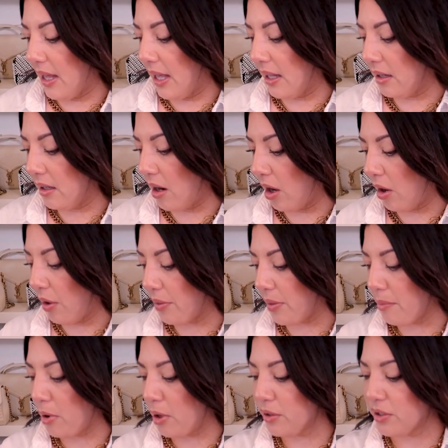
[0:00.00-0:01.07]
then I got
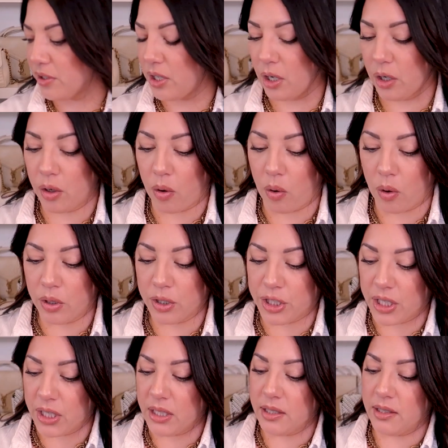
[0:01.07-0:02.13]
the most
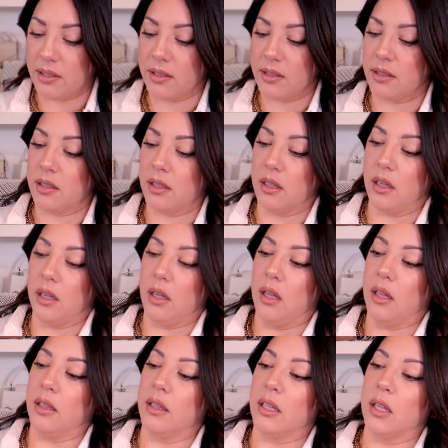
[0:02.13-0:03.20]
gorgeous
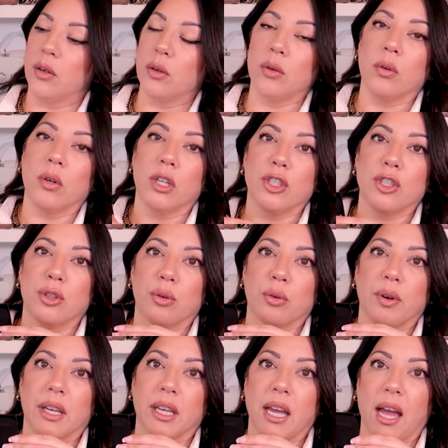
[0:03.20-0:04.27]
little
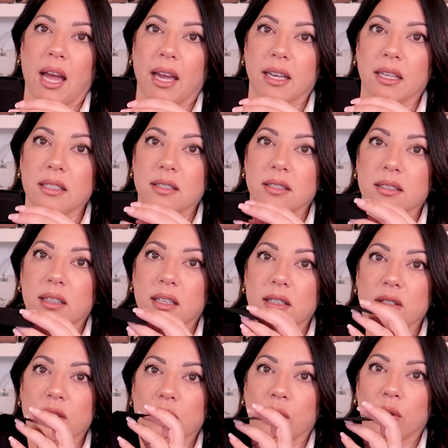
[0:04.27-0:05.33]
jewelry case.
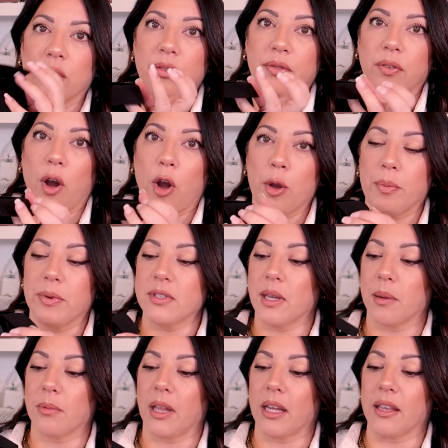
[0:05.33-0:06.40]
It sort of opens
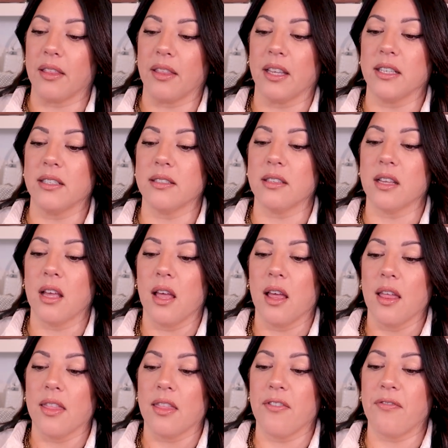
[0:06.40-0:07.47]
up like this.
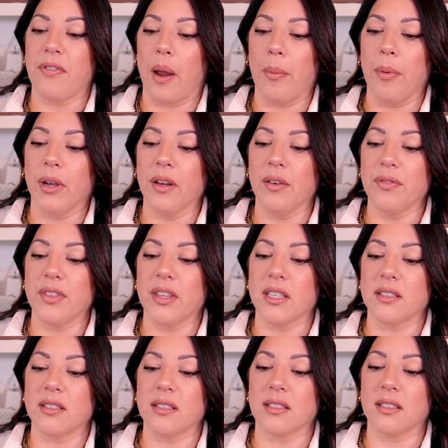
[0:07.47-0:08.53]
The fabric of
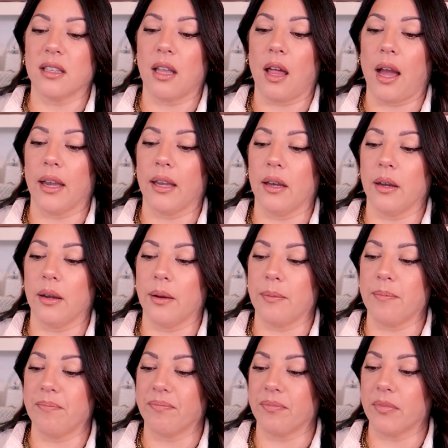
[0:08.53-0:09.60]
this is like a,